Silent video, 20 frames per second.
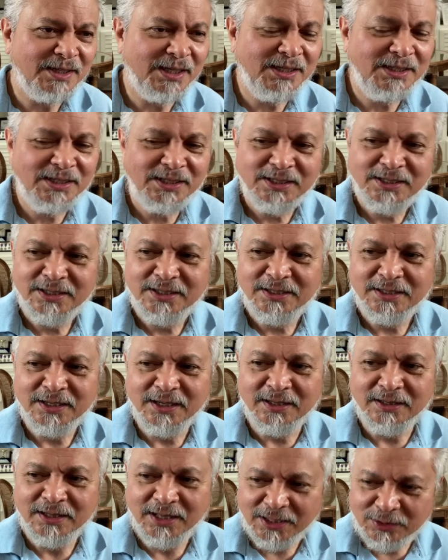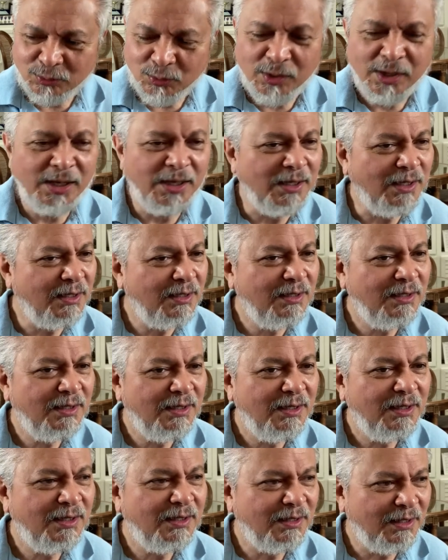Okay? And that way,
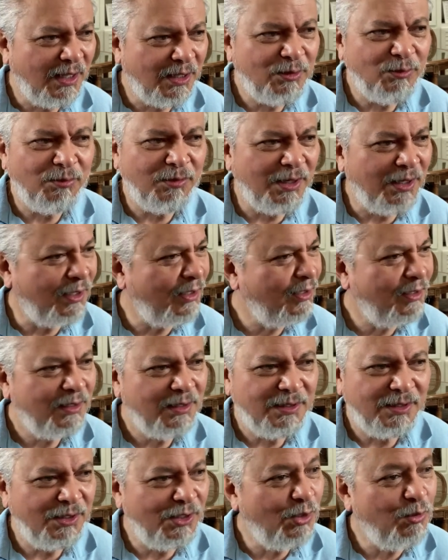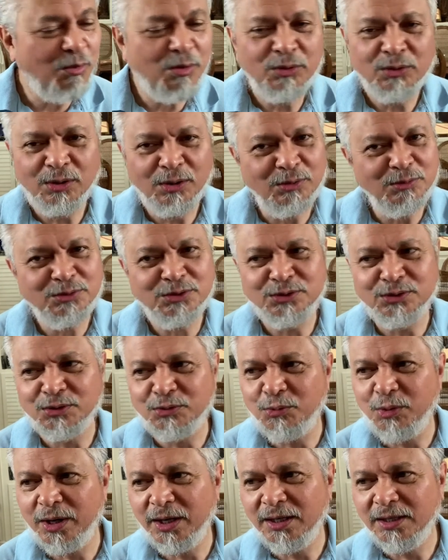that way, you won't lose
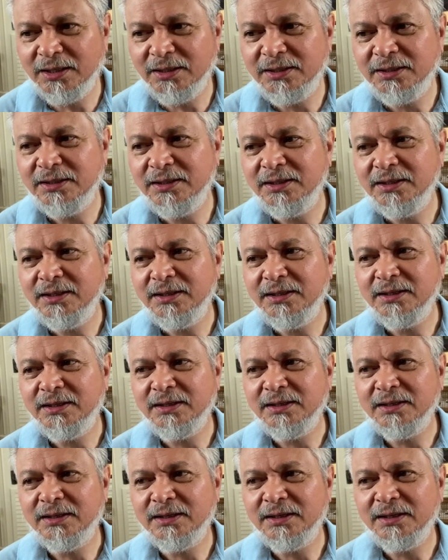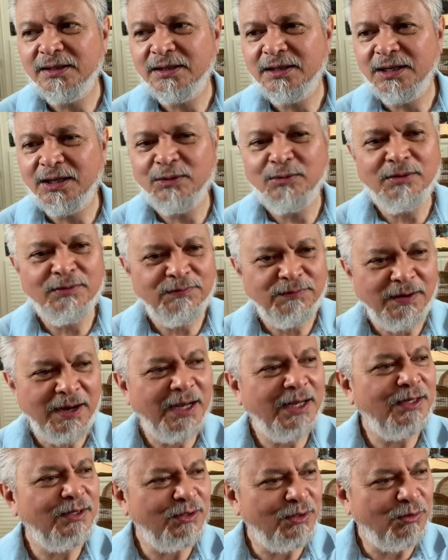your way. You will
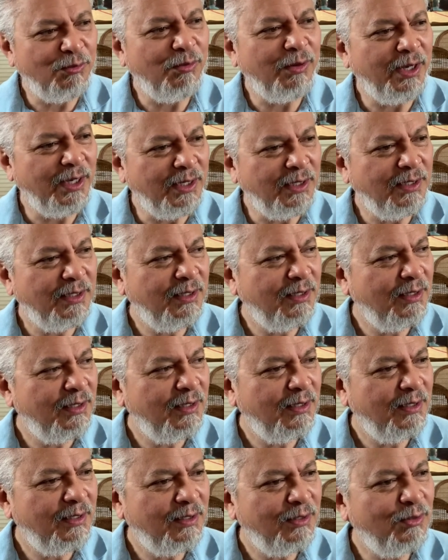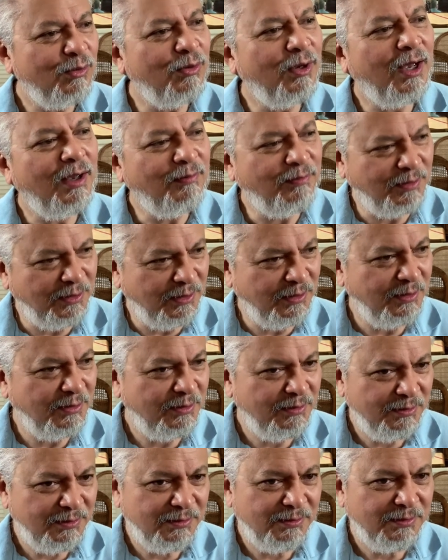find your way to heaven,
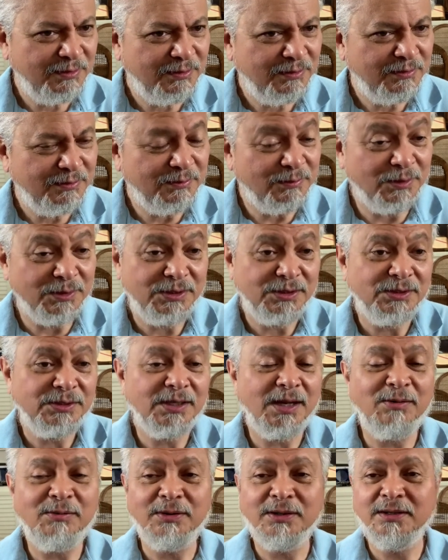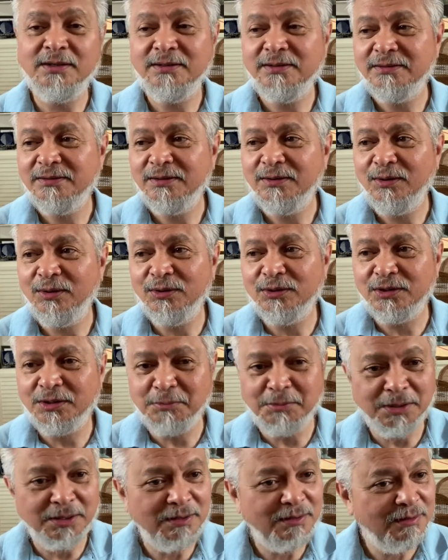which is our
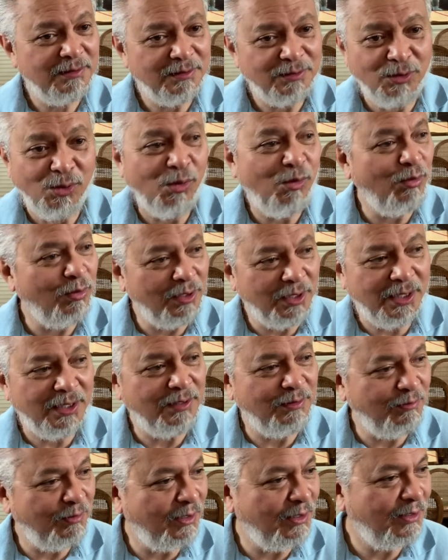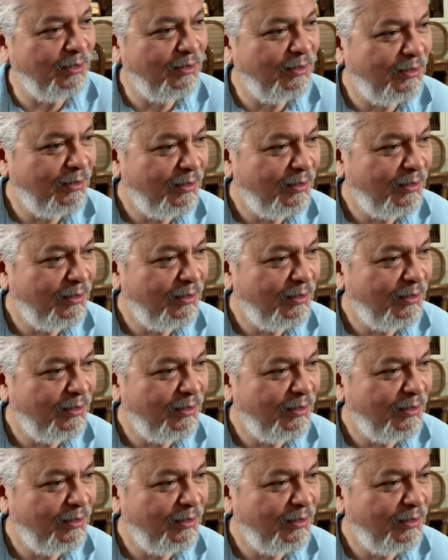ultimate goal anyway.